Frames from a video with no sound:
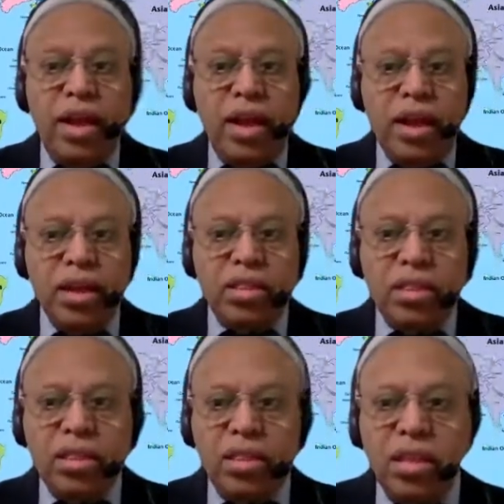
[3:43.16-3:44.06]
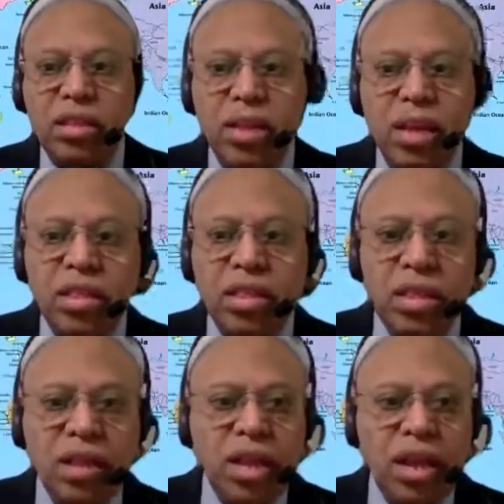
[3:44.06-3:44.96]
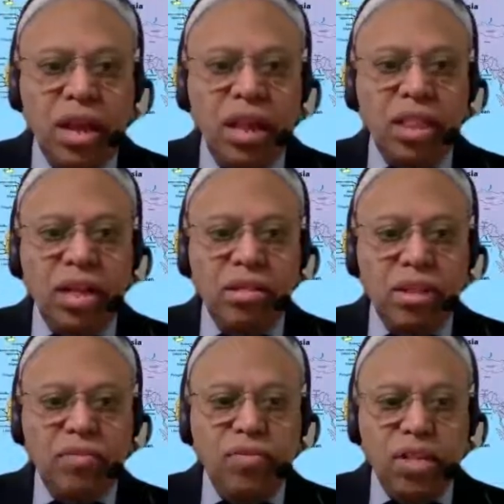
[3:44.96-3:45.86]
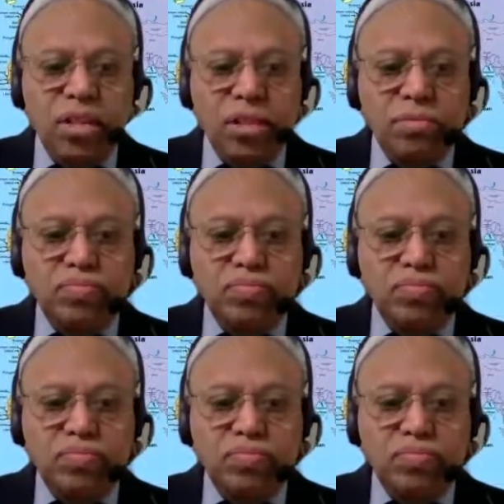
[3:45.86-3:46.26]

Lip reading: existence in the defense.